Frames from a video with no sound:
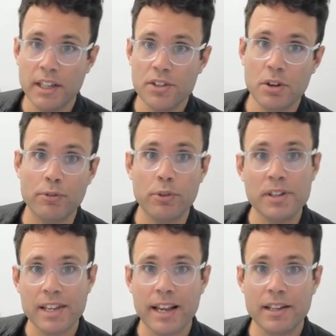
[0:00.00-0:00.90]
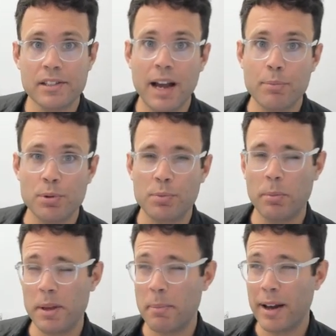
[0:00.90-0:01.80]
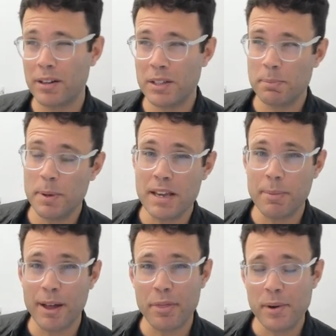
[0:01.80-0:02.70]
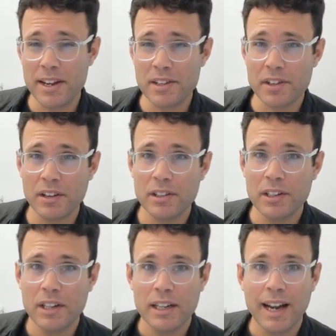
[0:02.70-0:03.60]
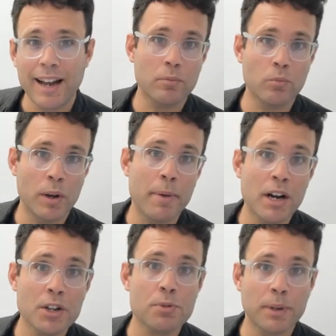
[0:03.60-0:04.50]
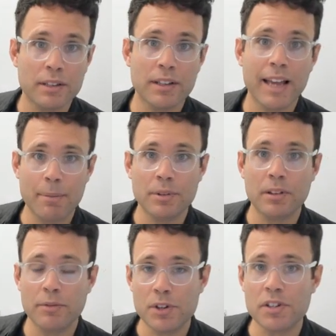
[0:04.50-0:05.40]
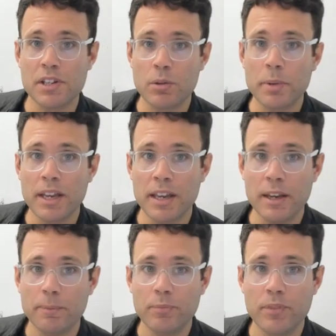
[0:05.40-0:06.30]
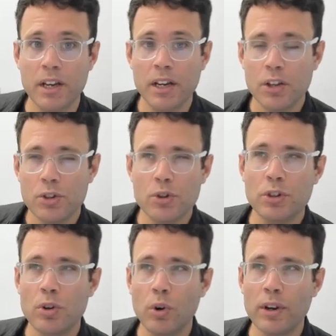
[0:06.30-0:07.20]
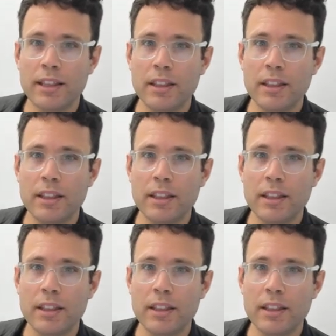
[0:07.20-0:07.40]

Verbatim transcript: So for insects, hype was probably about its peak about three years ago and will emerge, but capital efficiency will be key. You could call it